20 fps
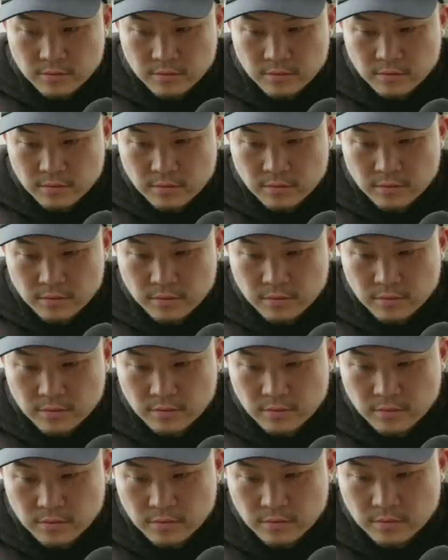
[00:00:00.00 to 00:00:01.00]

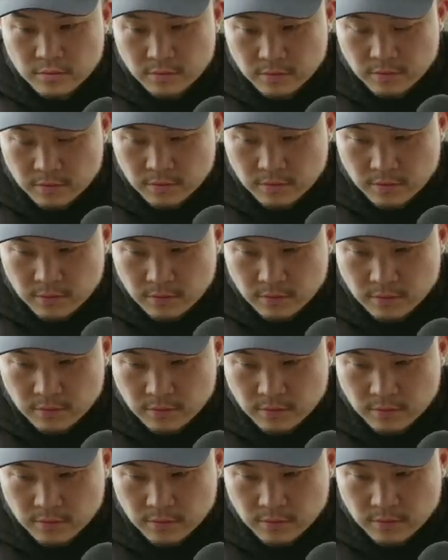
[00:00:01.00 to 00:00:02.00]

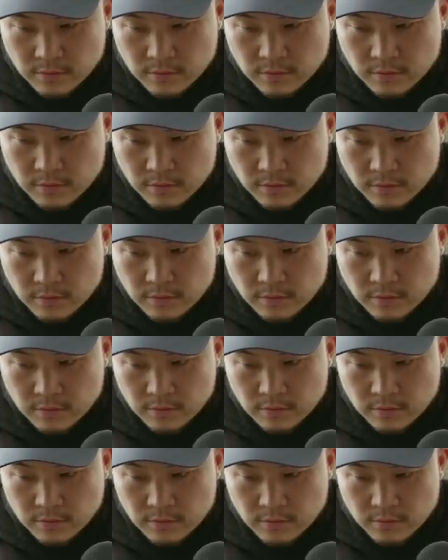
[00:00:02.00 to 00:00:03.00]

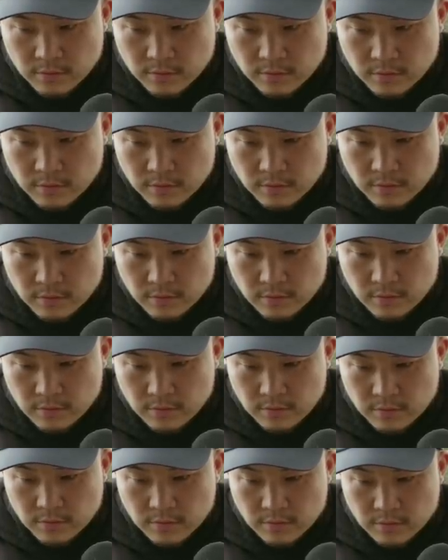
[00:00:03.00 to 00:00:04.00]

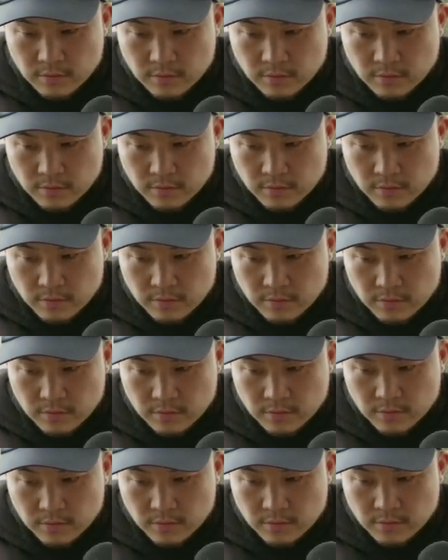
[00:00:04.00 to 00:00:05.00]

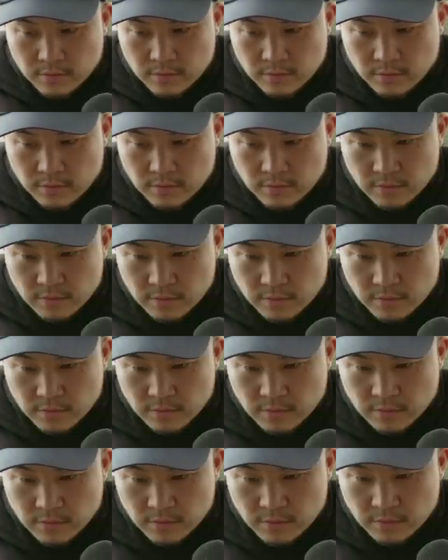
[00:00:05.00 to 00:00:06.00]

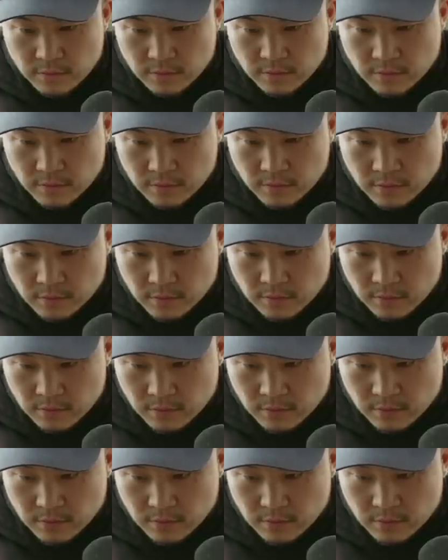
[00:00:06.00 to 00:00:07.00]

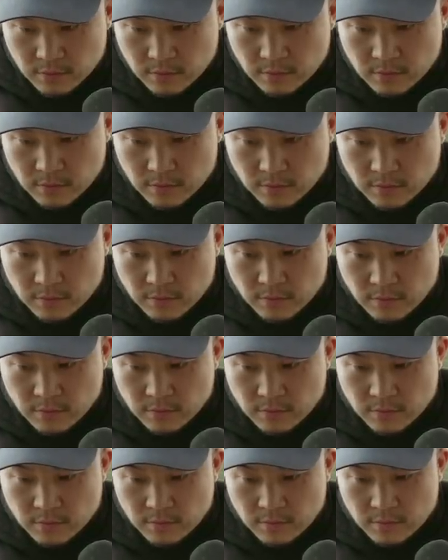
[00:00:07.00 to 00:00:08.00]
(silent)